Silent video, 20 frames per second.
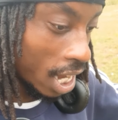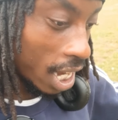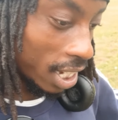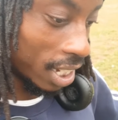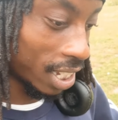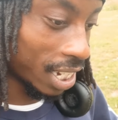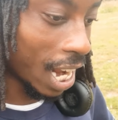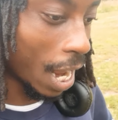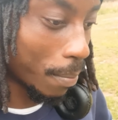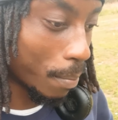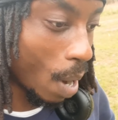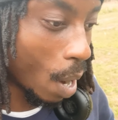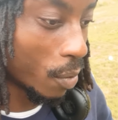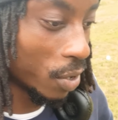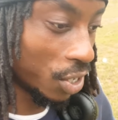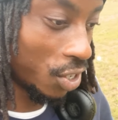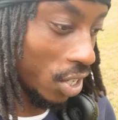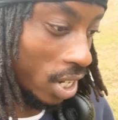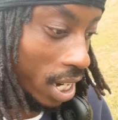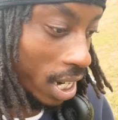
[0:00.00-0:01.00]
see, like
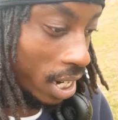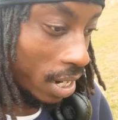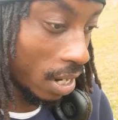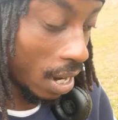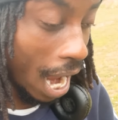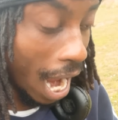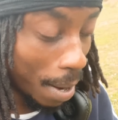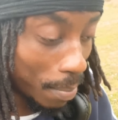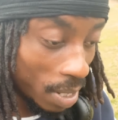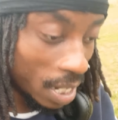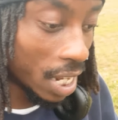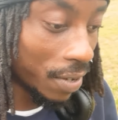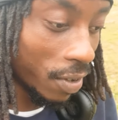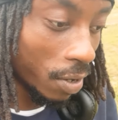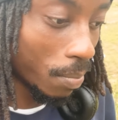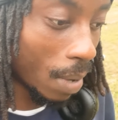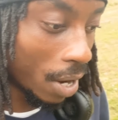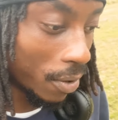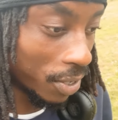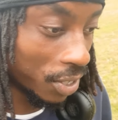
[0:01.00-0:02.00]
marriage, yeah, I believe
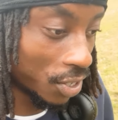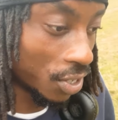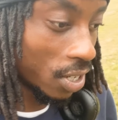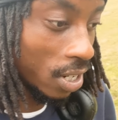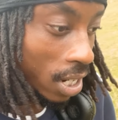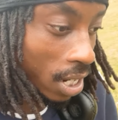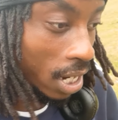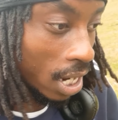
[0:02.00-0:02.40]
in marriage,